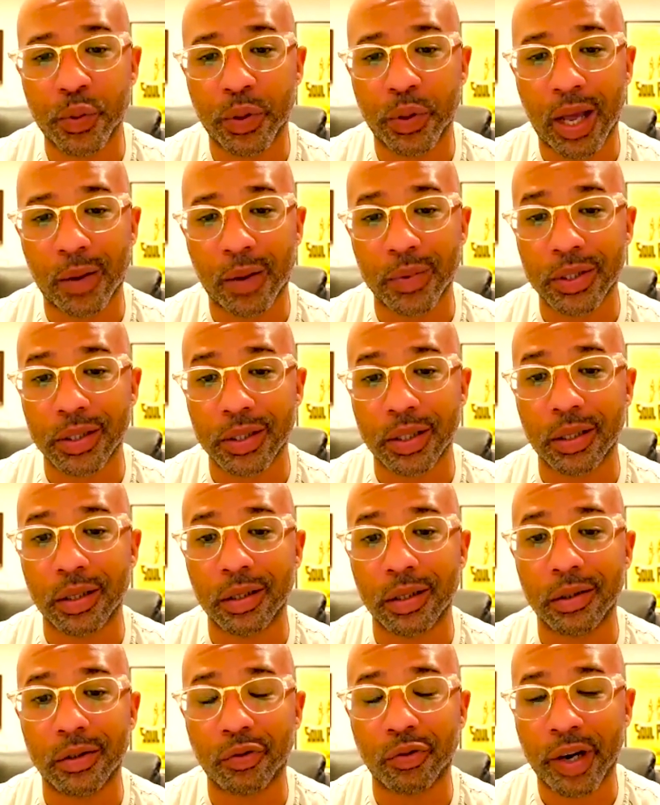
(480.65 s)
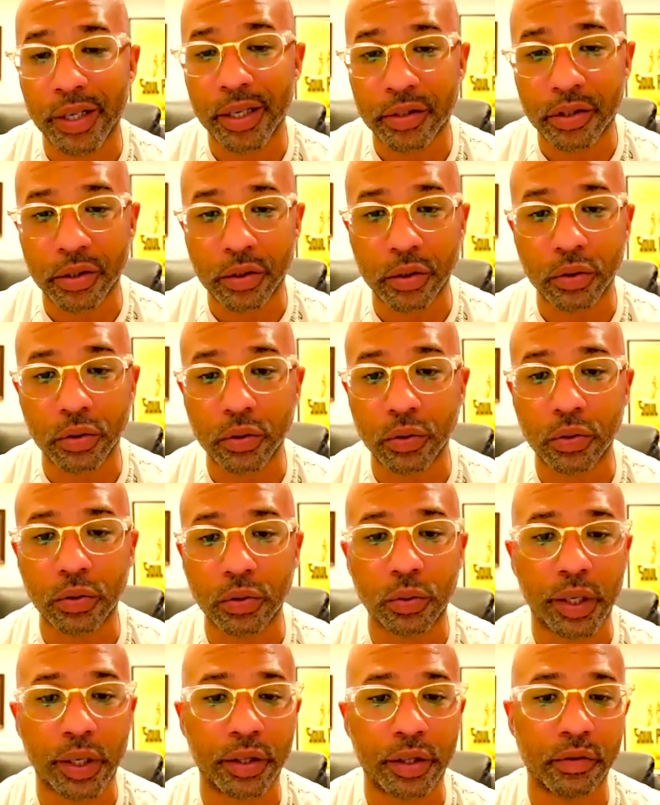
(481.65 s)
when I was in grade school,
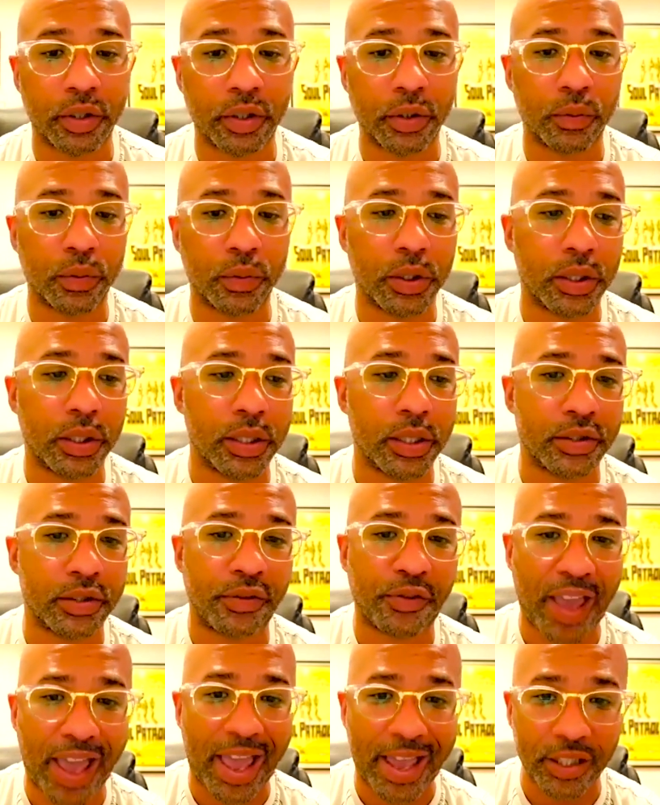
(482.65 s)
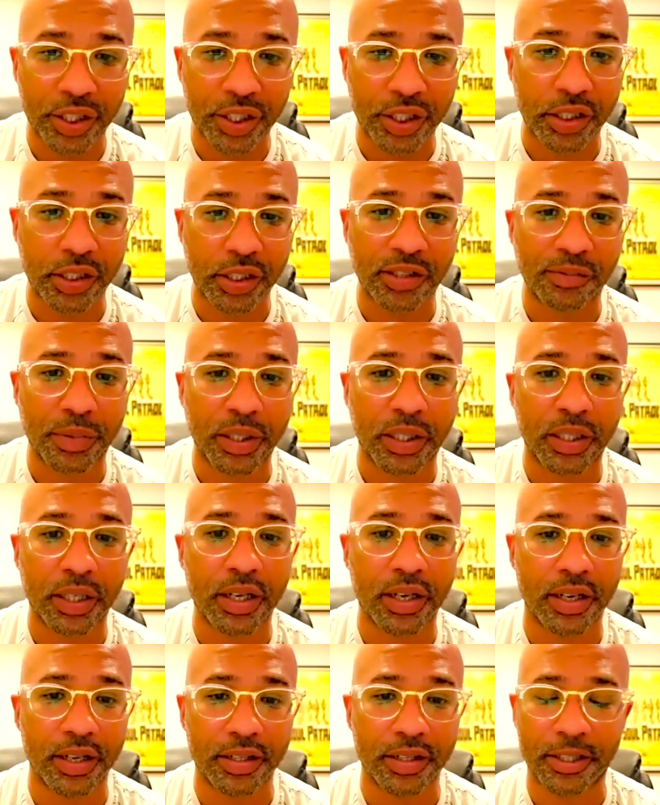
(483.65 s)
whether it was fashion,
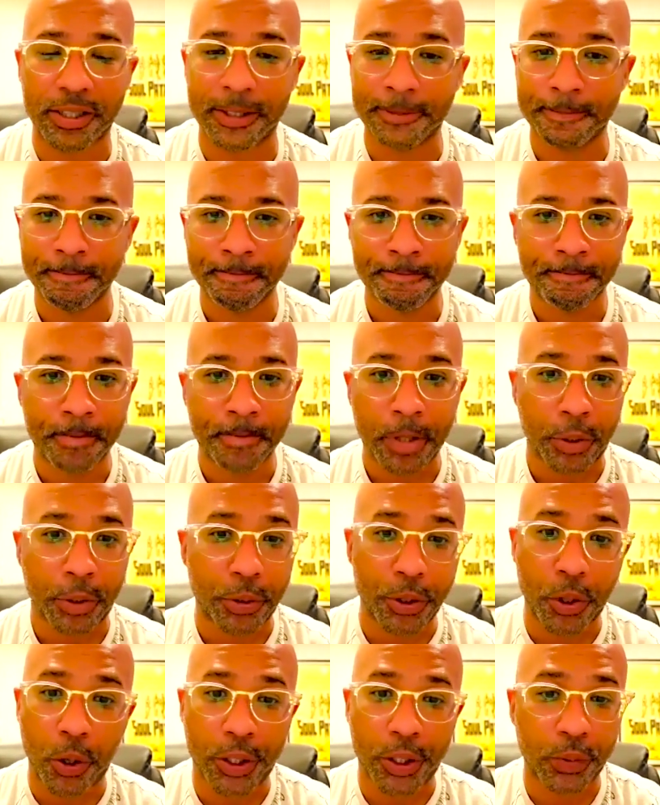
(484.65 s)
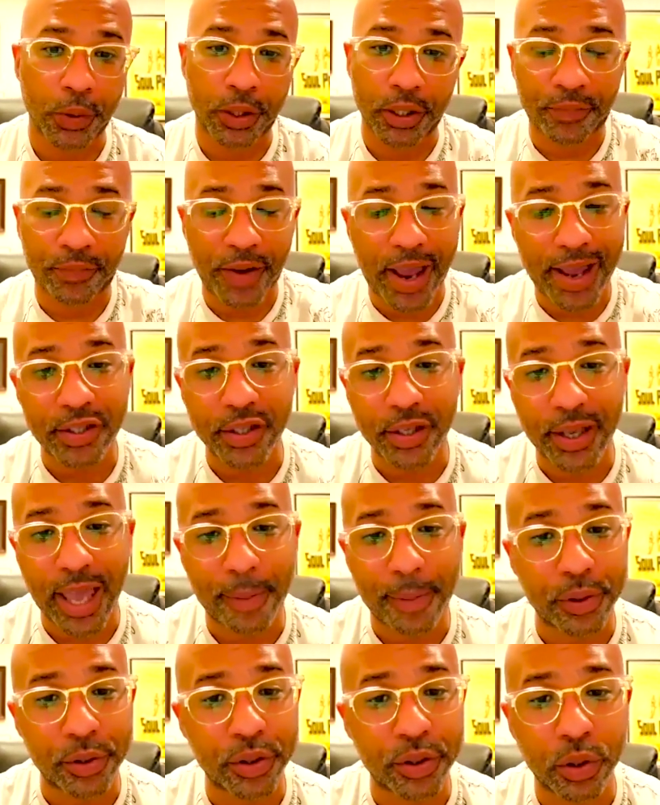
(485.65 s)
because New York is one of the fashion
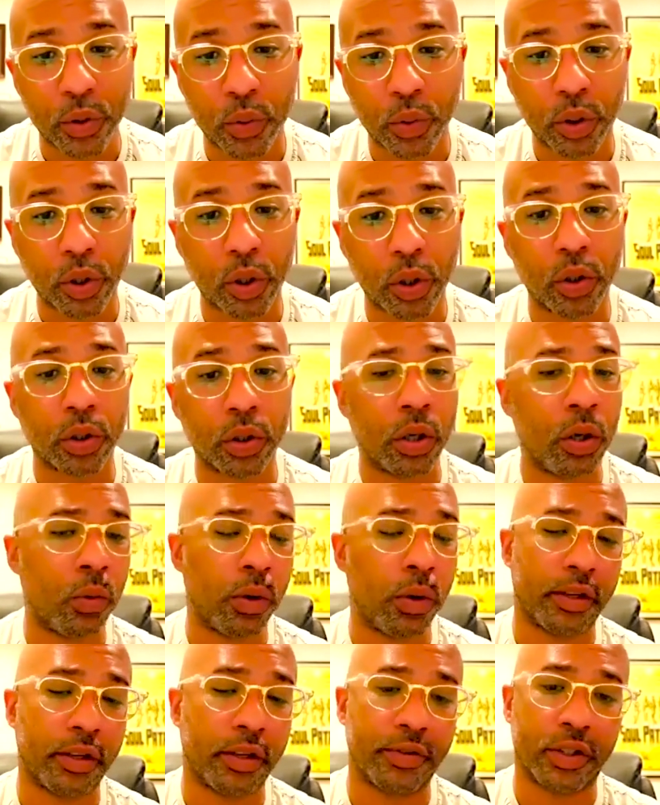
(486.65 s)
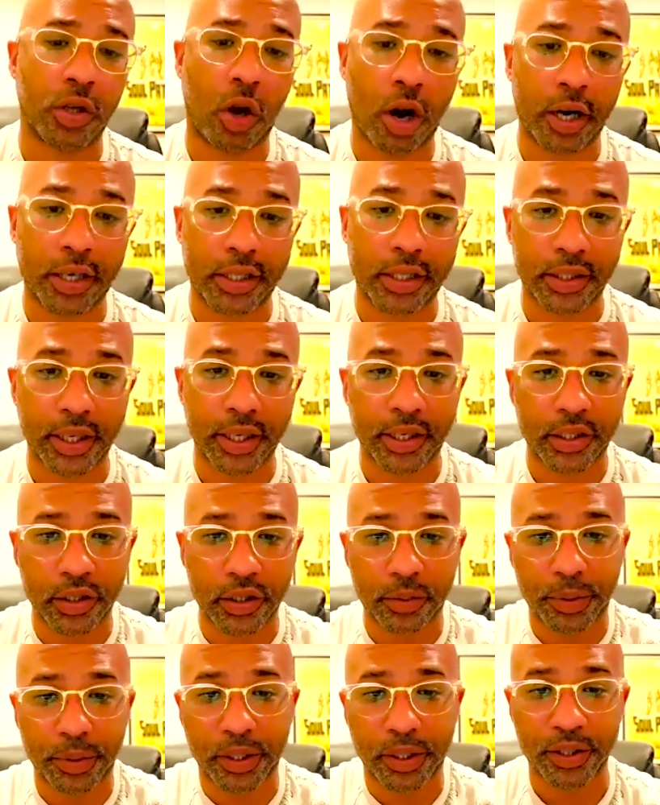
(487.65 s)
capitals of the world, or whether it's
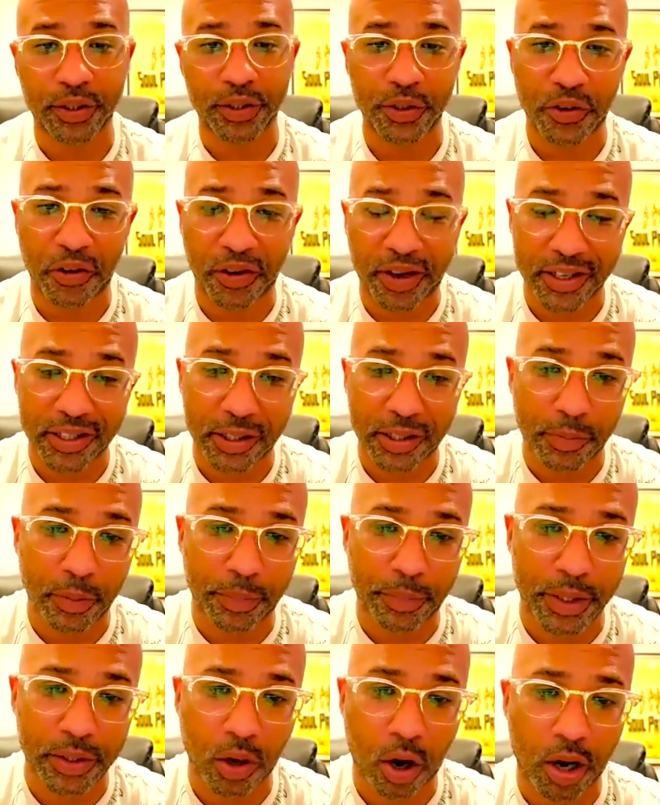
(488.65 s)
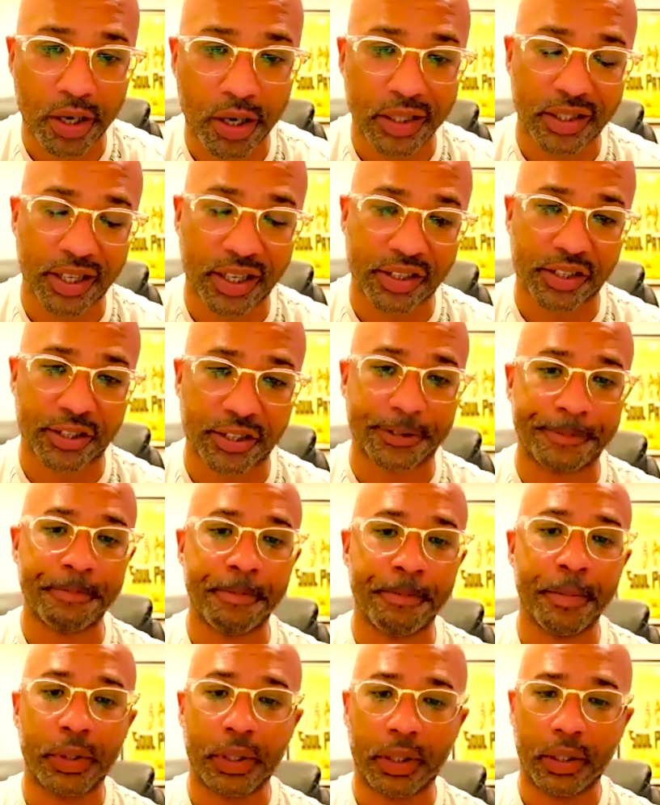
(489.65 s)
architecture, because New York has some of the best architecture.
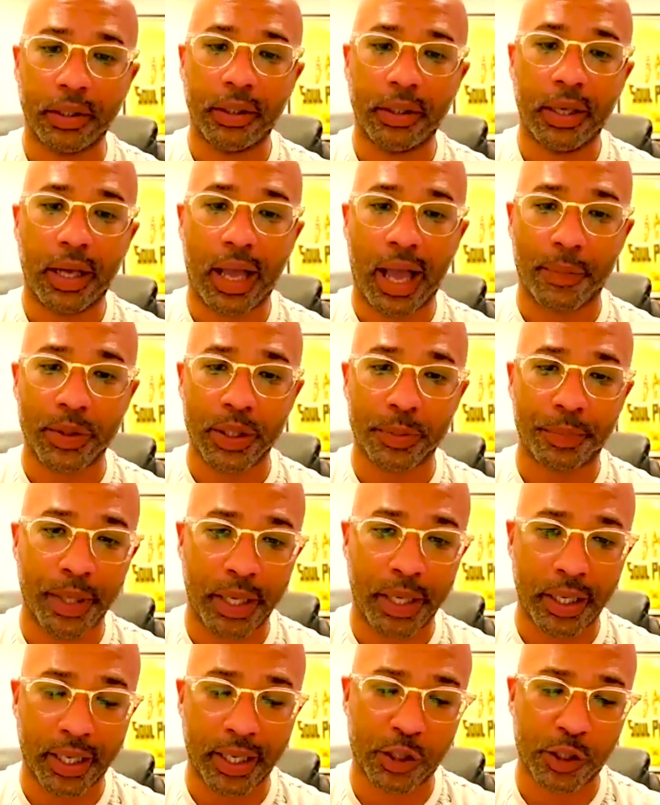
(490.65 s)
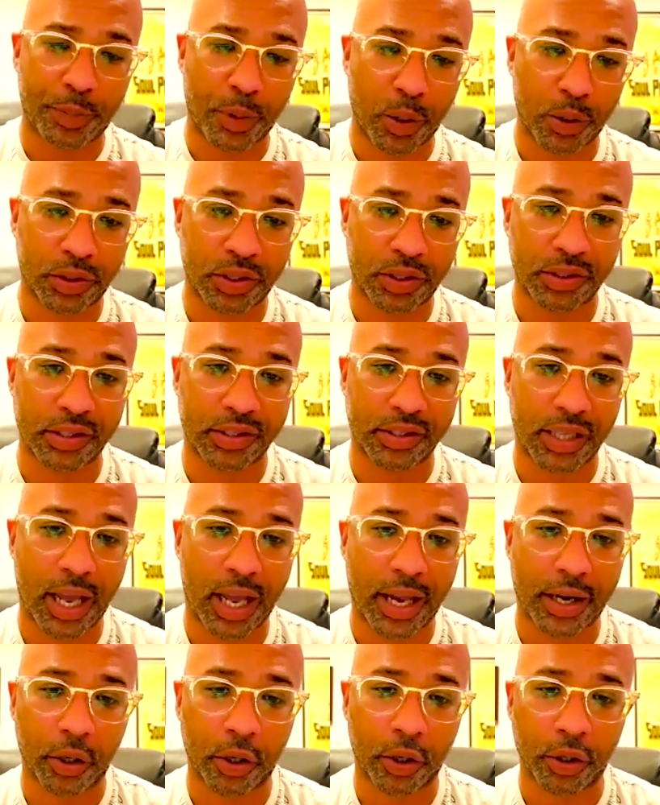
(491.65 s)
I was being exposed to
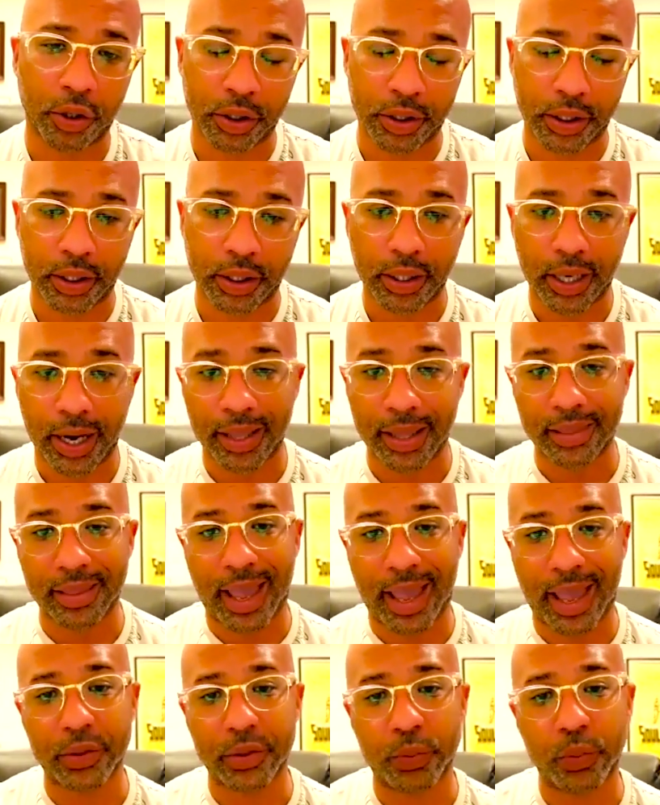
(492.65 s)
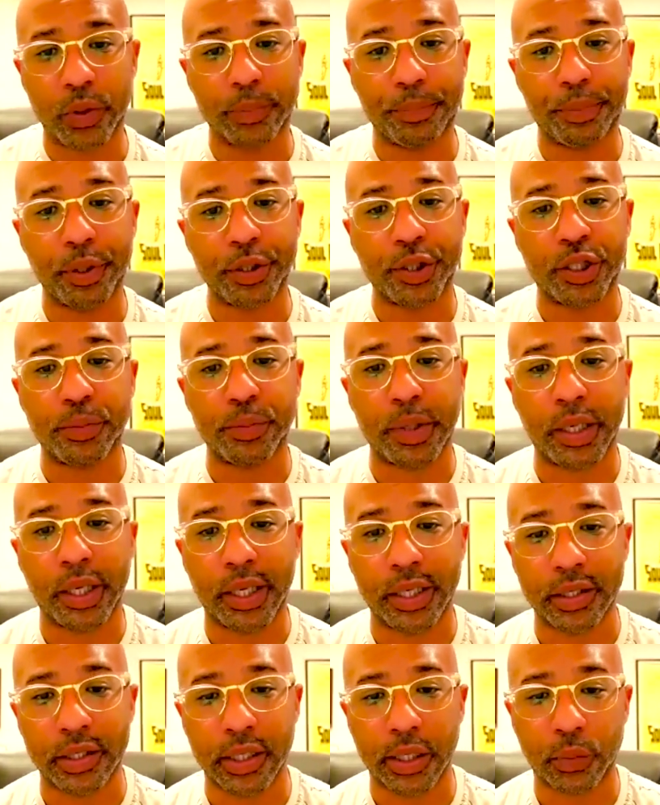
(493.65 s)
design early. And that's what pushed me
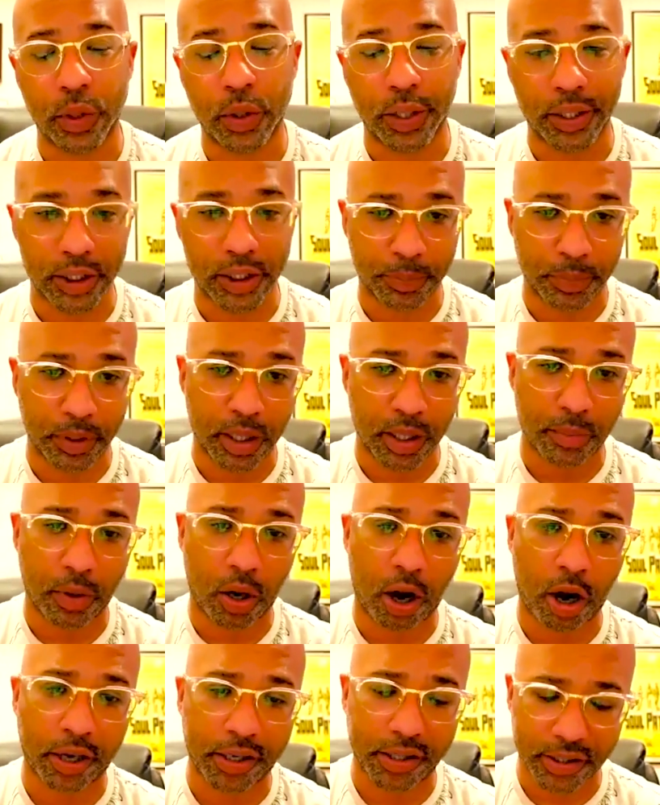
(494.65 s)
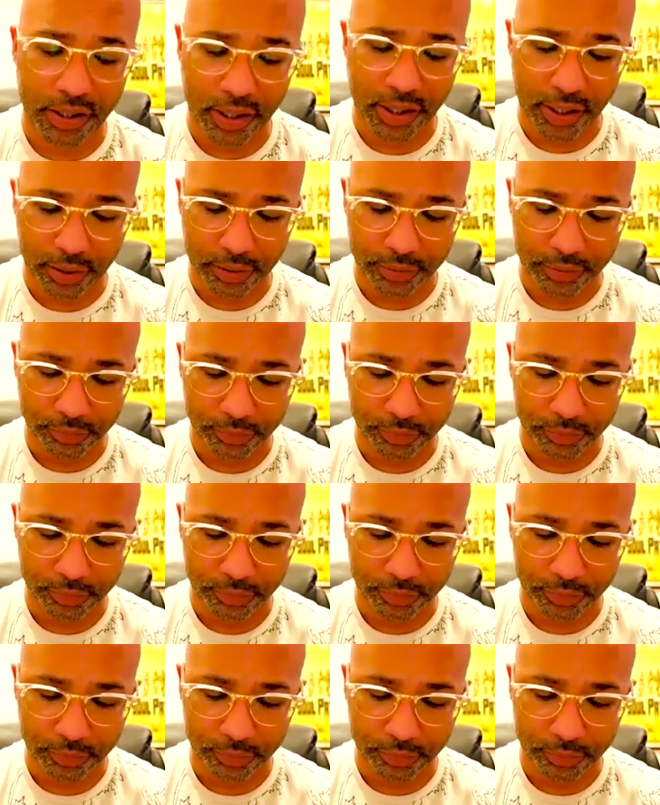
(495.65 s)
into wanting to become an architect.